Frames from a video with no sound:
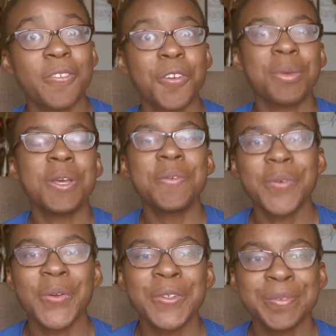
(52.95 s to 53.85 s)
for
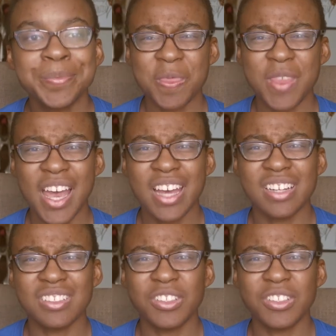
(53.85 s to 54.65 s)
people that